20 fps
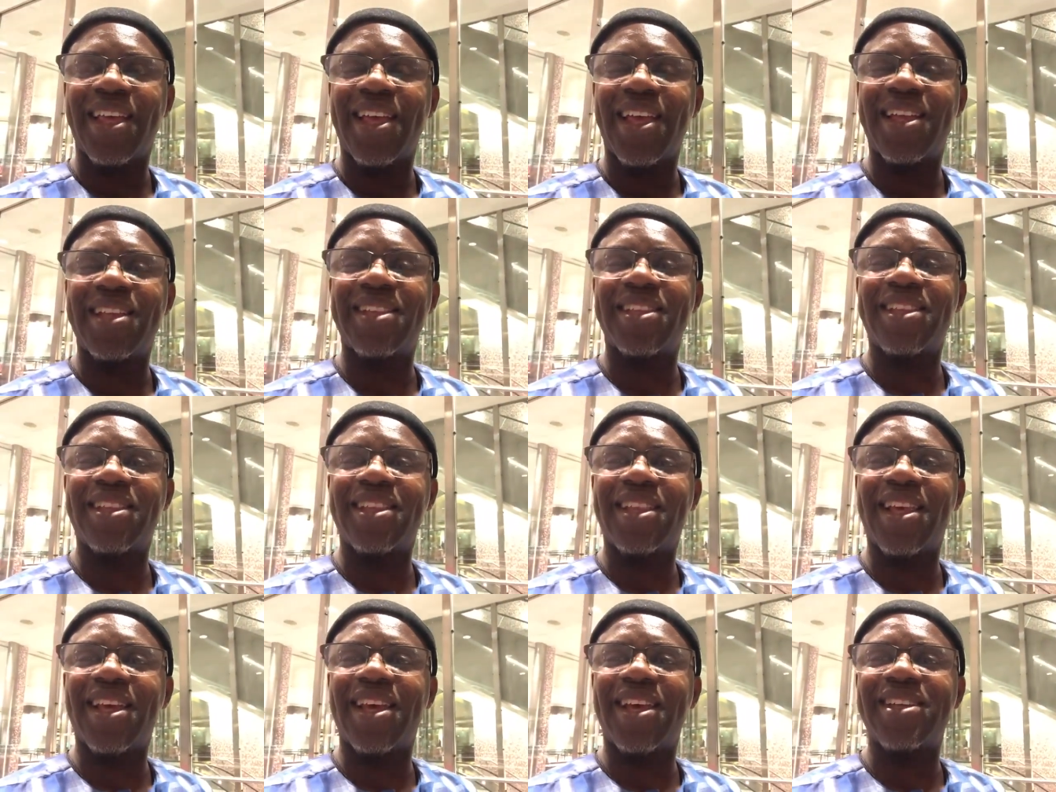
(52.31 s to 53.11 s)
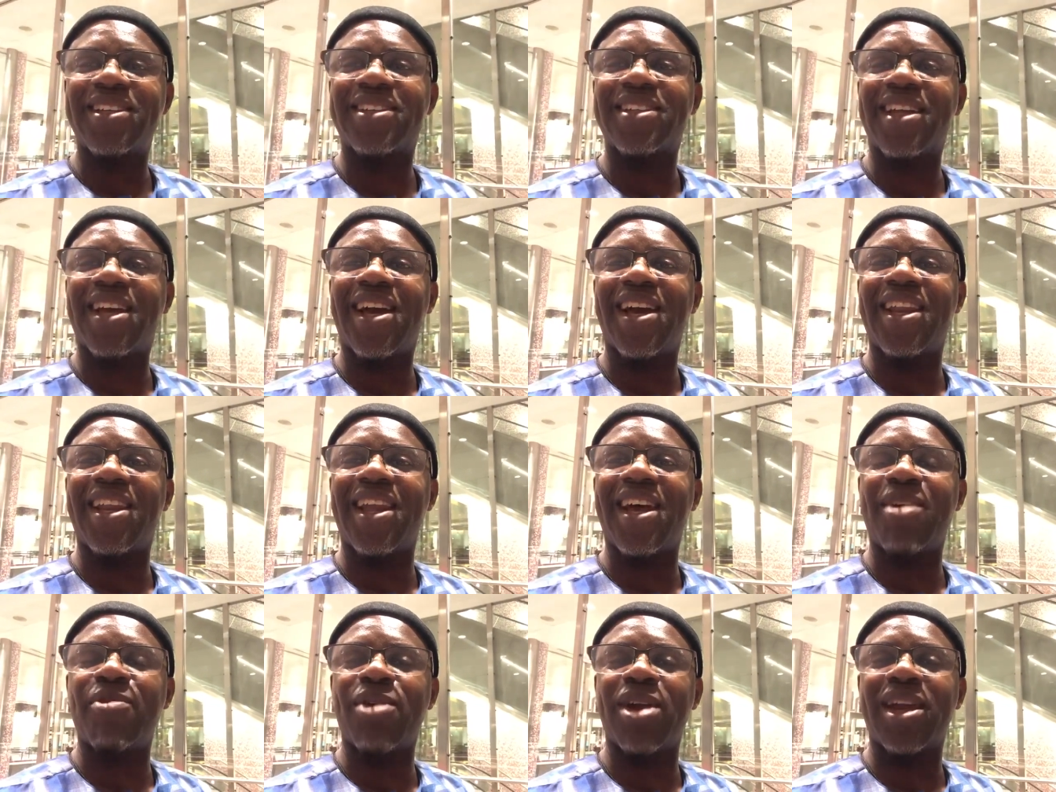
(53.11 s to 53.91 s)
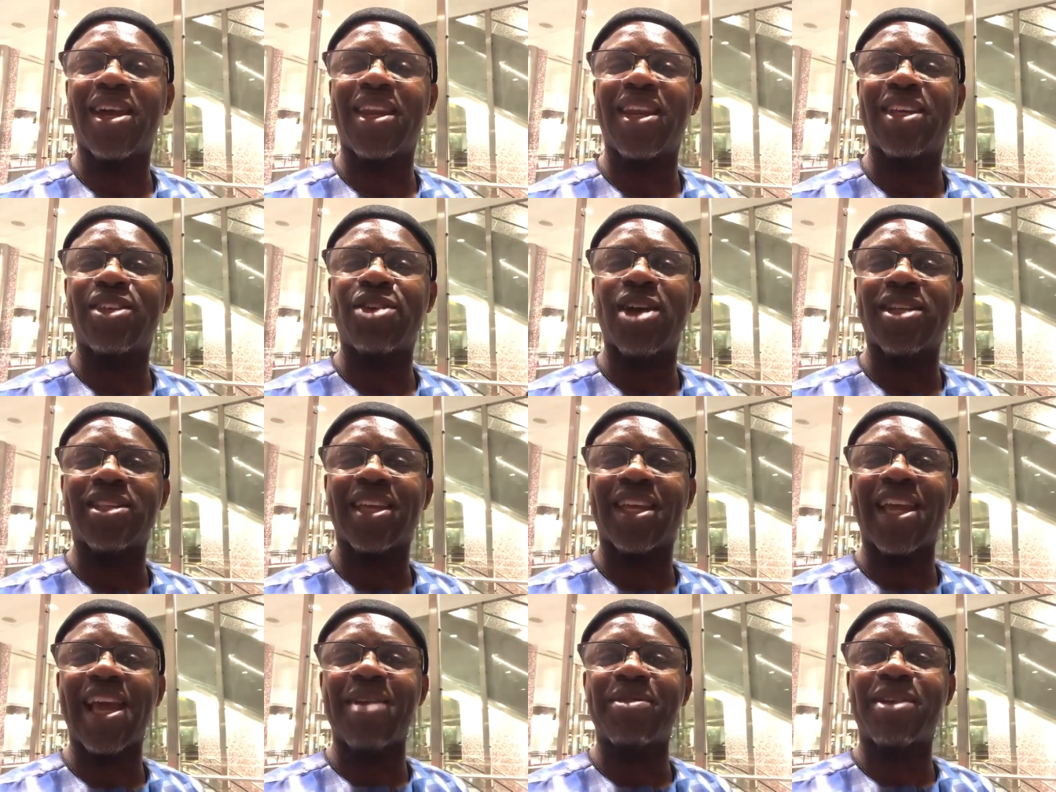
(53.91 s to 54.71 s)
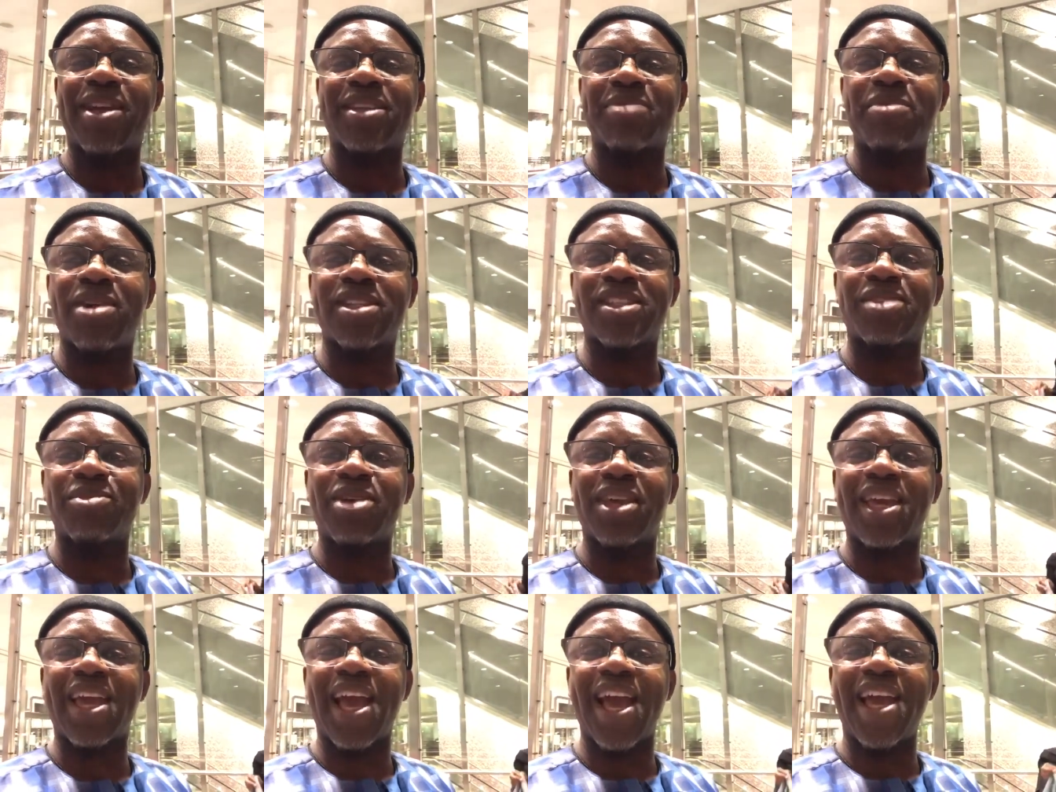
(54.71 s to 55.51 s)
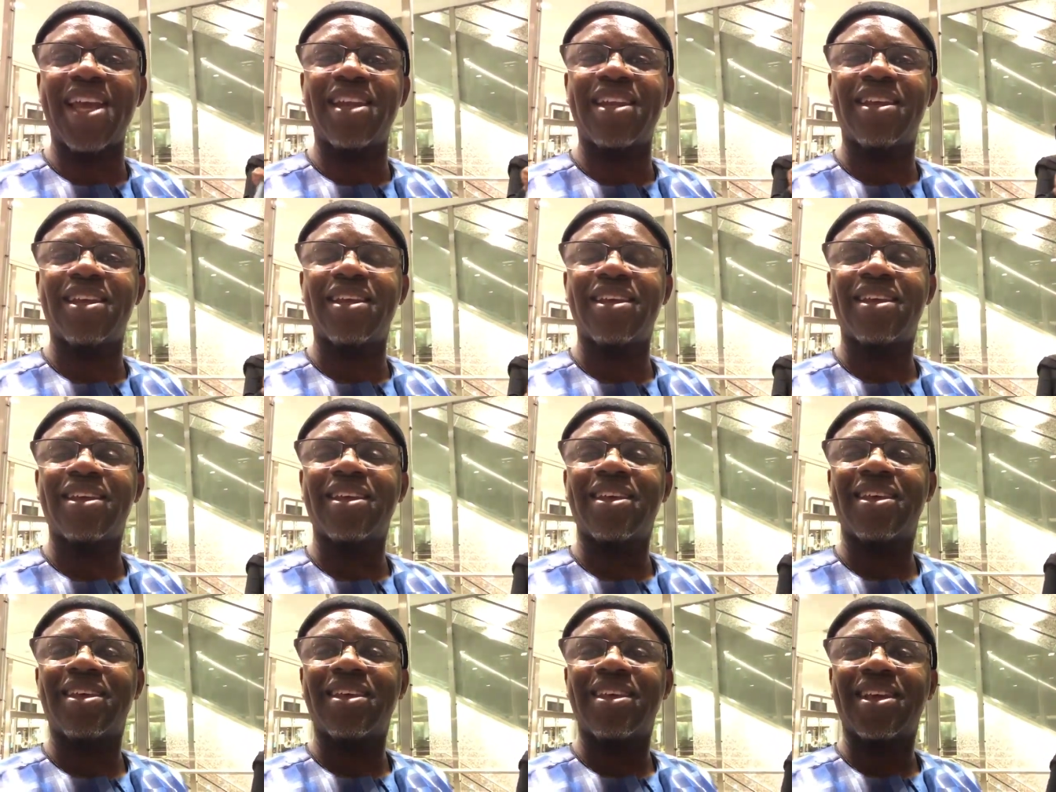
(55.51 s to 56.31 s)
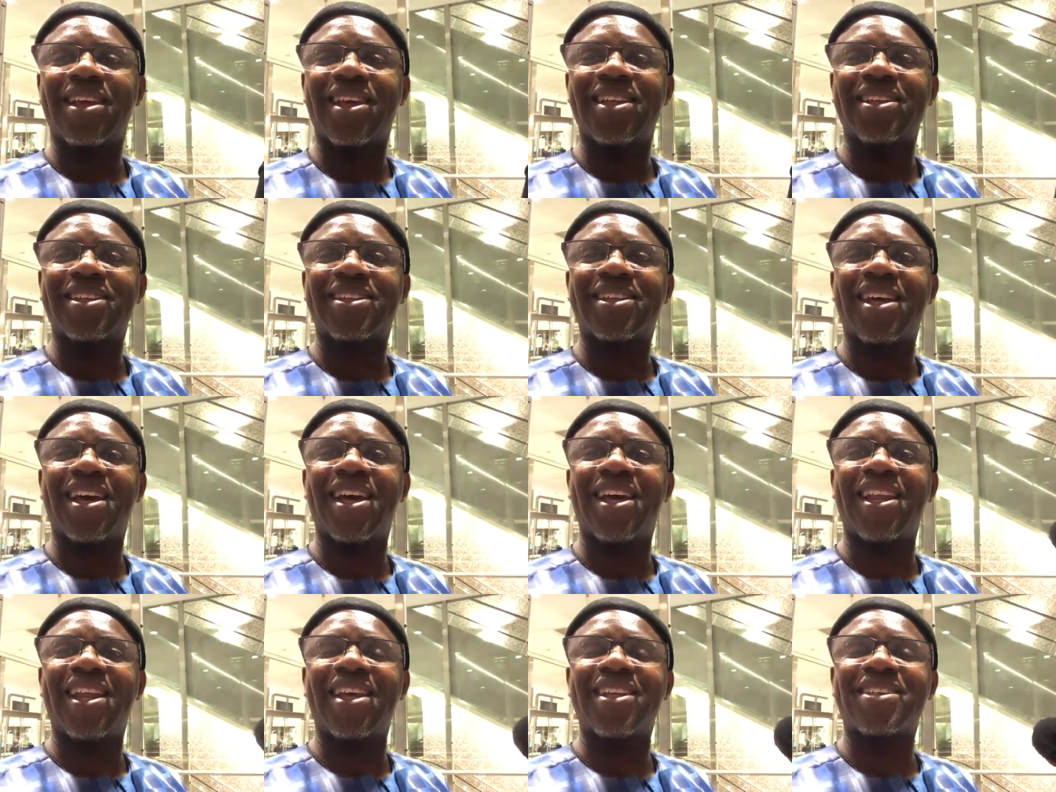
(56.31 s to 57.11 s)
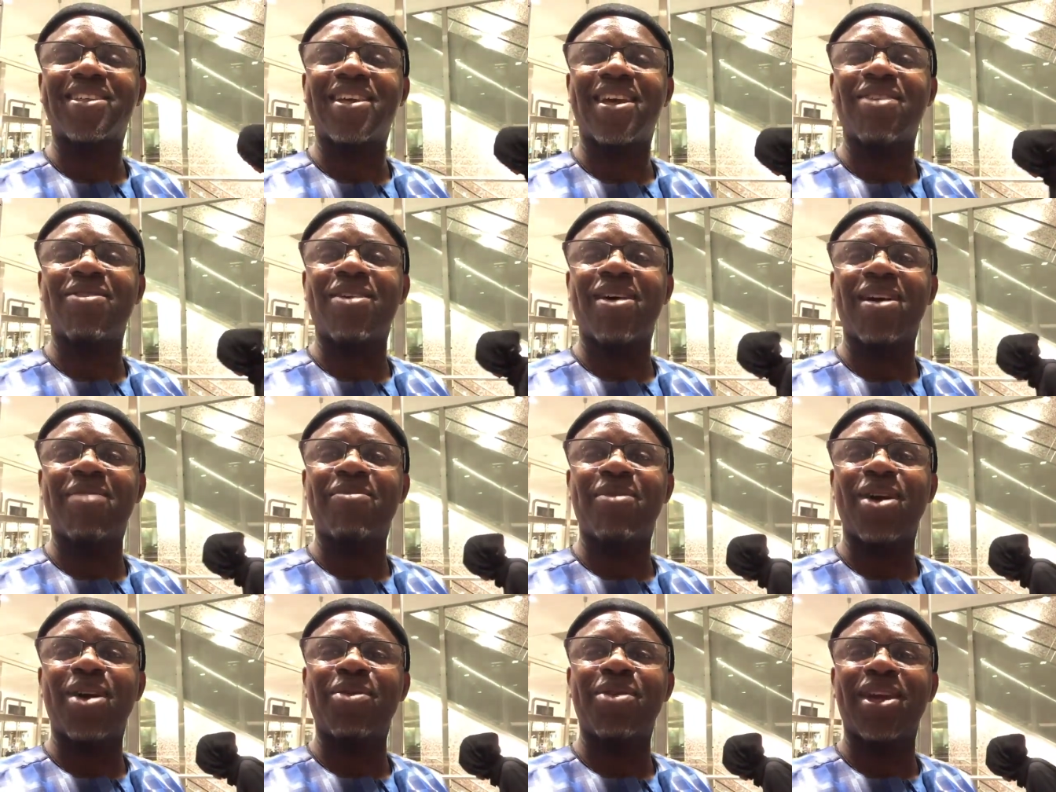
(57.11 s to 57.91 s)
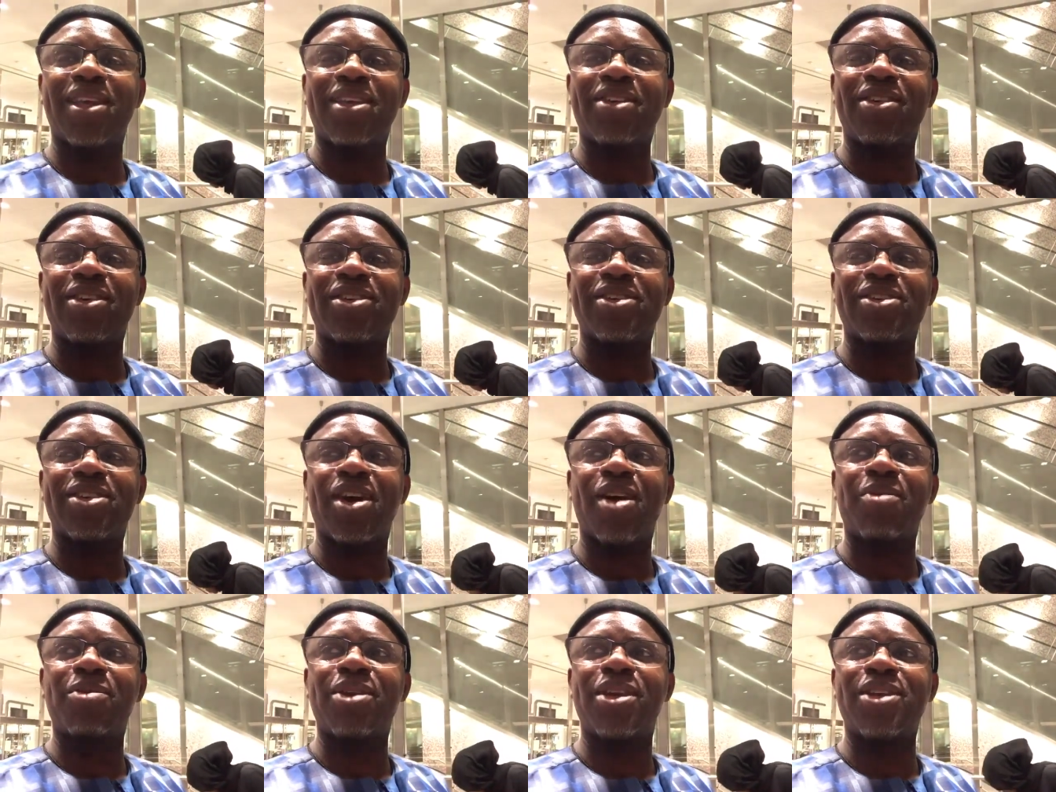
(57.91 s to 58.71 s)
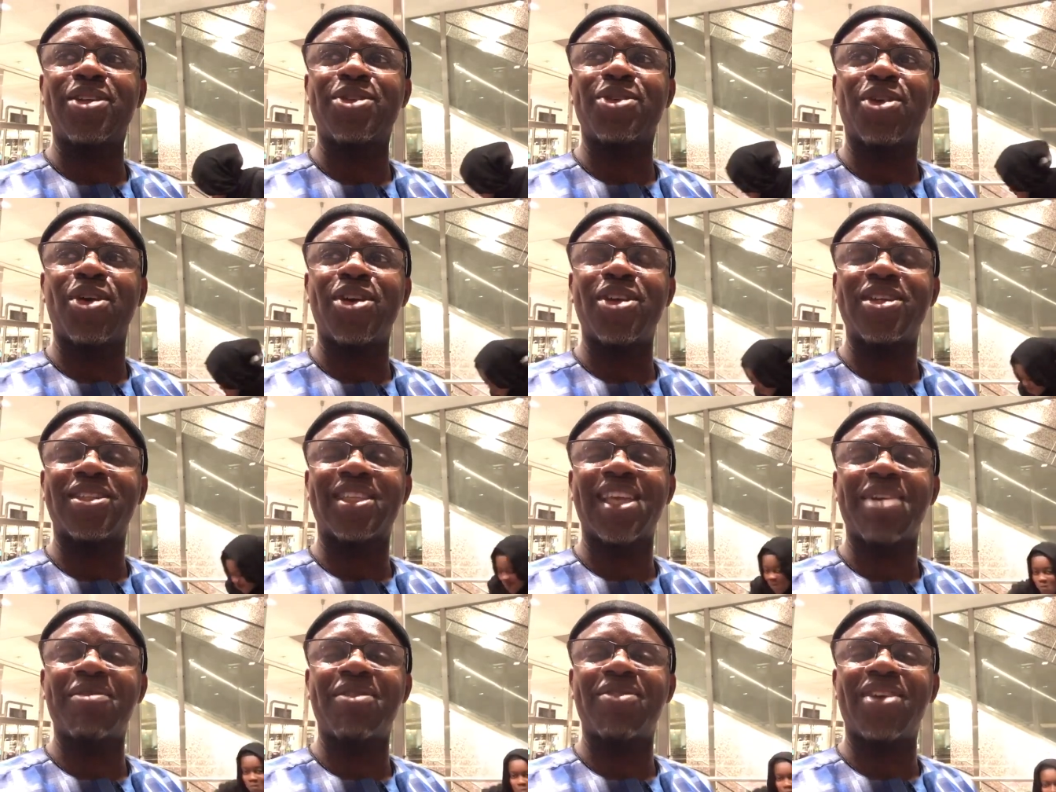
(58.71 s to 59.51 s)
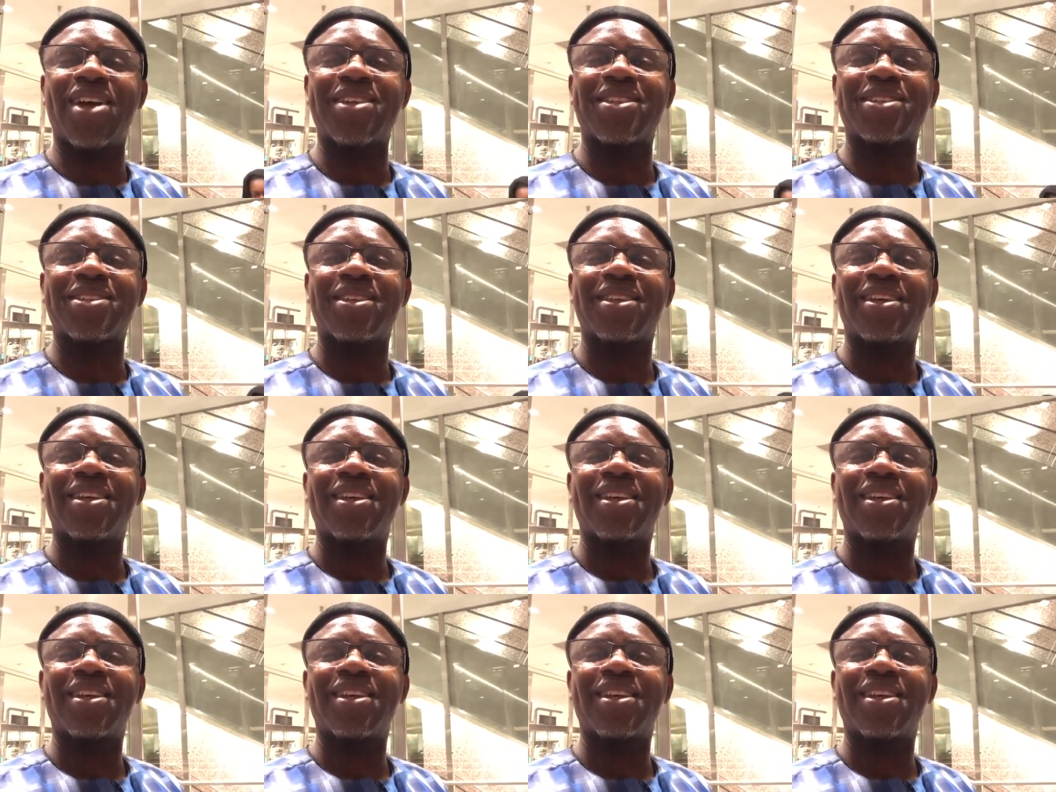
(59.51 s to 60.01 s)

and uh, inshallah we're gonna try to capture as much as we can inshallah. So um, I hope that you hope you enjoy. You stay with us,